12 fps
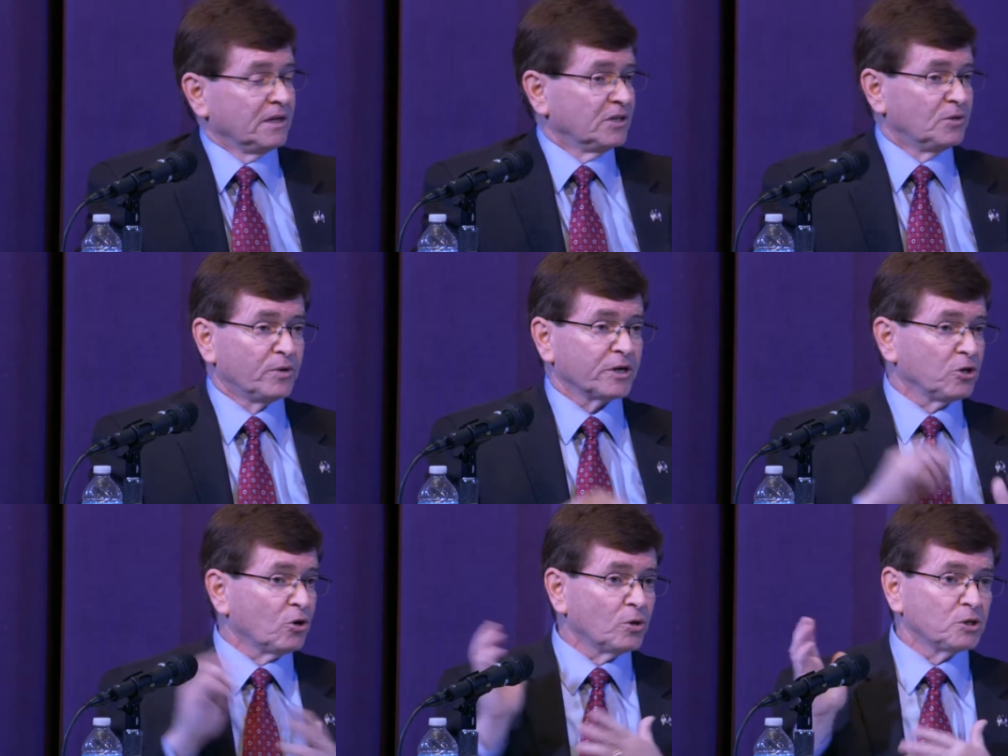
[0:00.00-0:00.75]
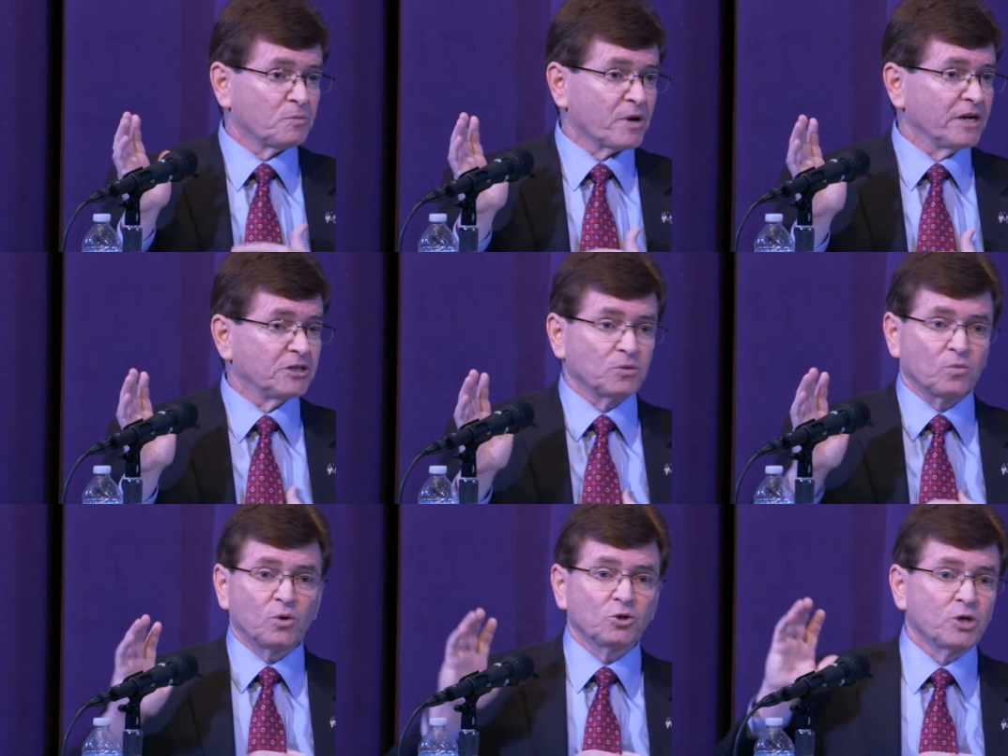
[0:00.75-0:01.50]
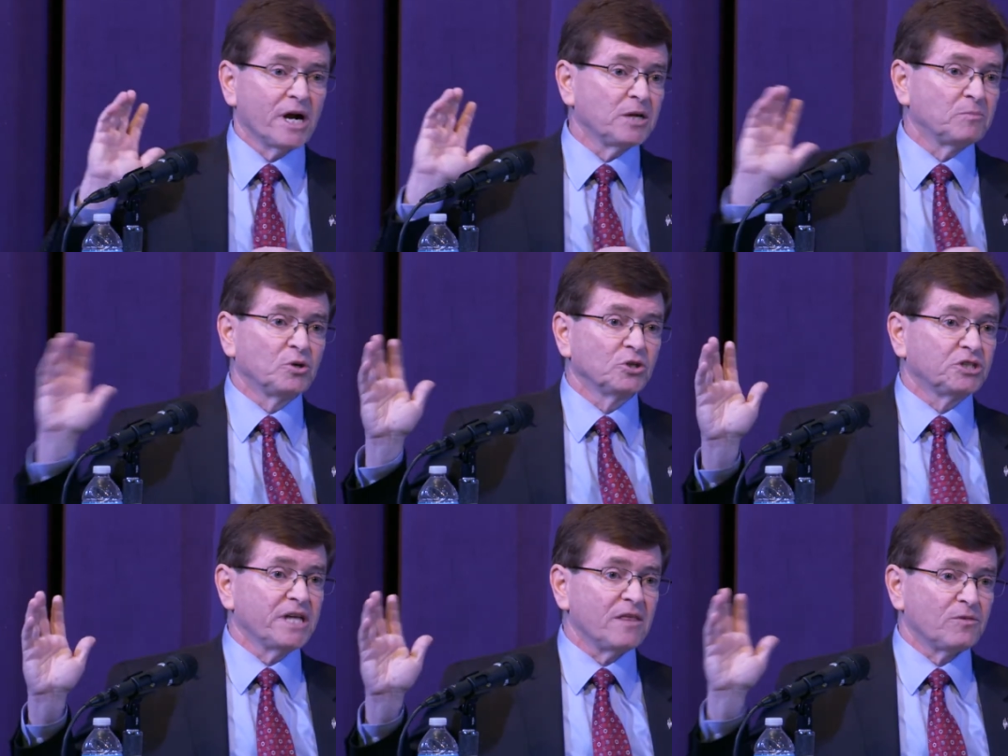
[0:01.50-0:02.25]
The Rick Lawrence project, we're trying to
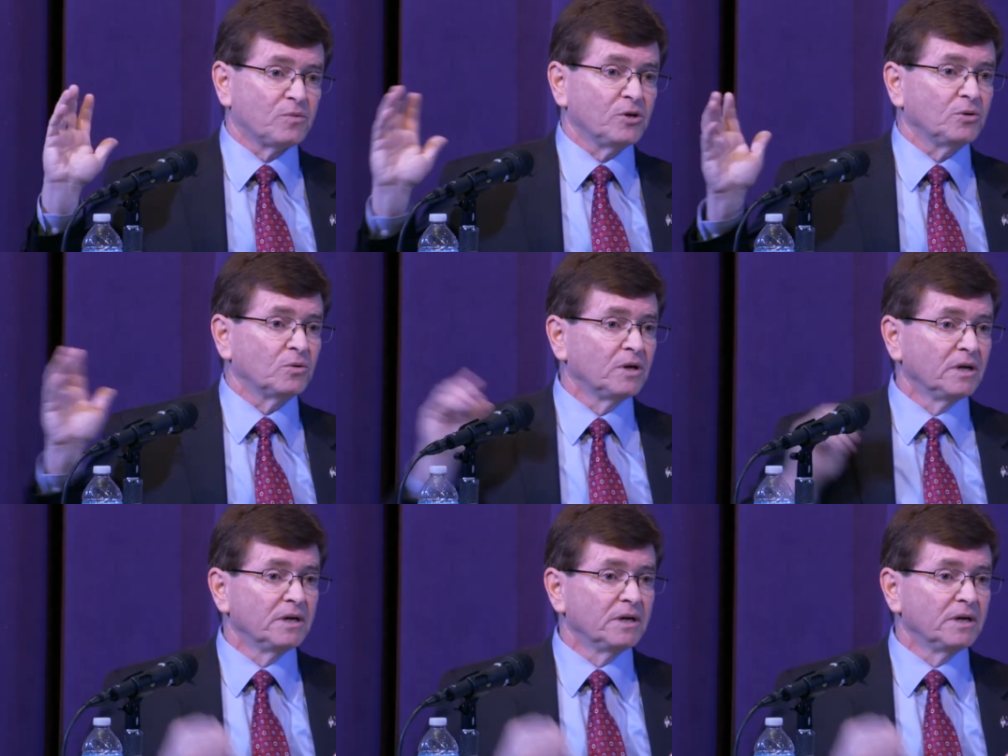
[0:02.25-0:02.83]
push that through.